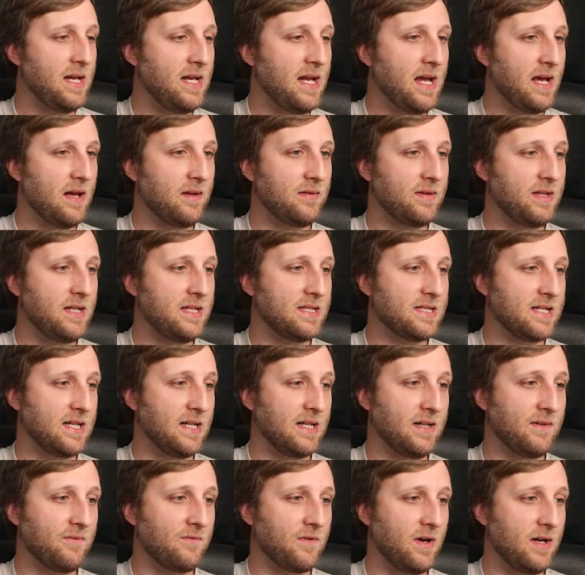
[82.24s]
Now, these
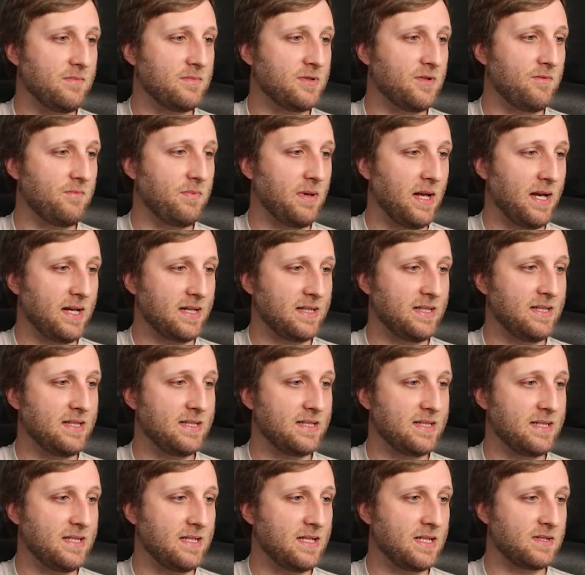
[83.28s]
are frames of
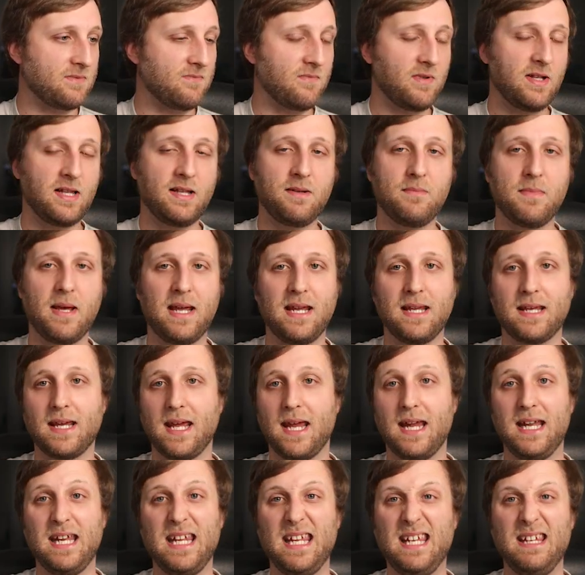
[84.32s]
blackness. It doesn't really
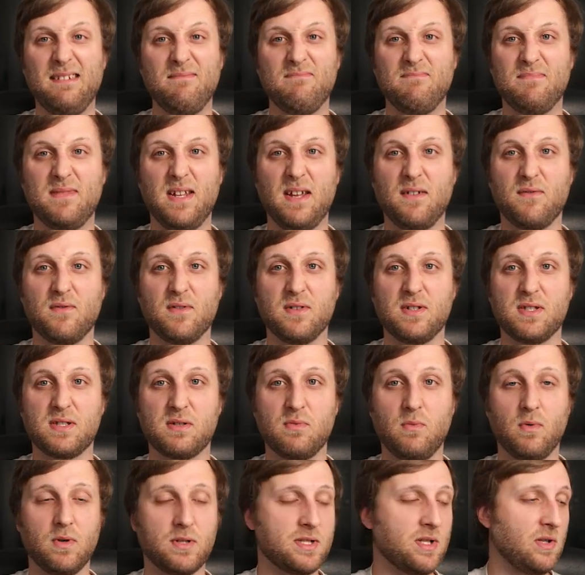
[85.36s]
make any
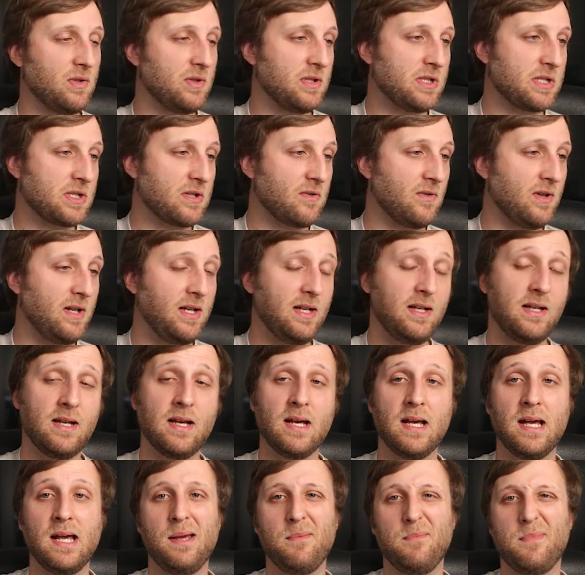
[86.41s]
difference what's on the screen,
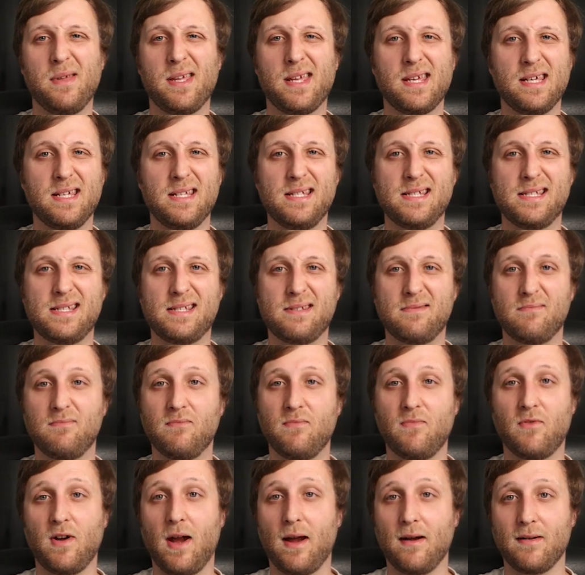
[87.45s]
because
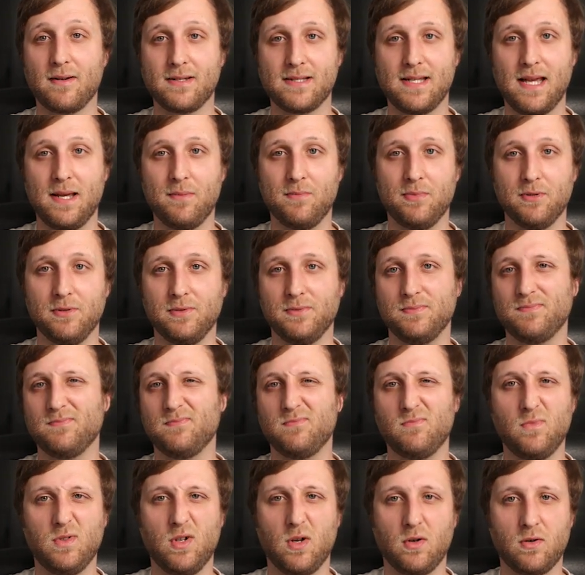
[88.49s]
for our example,
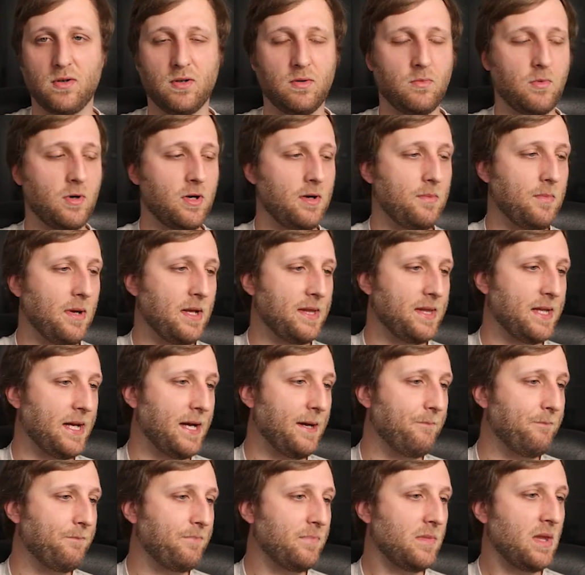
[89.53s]
I'm not going to worry about
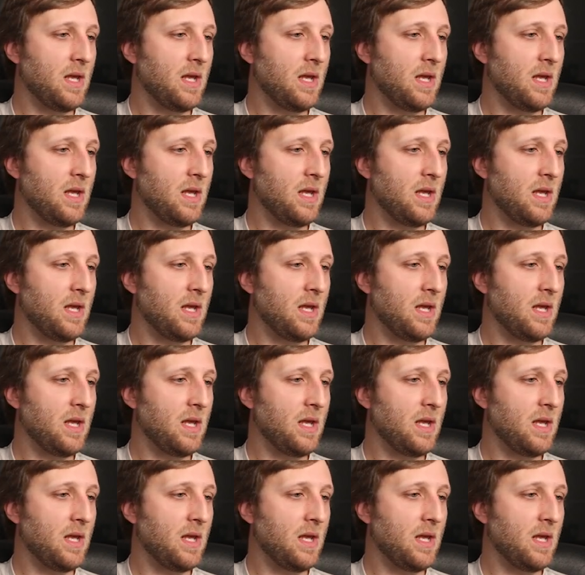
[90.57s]
that.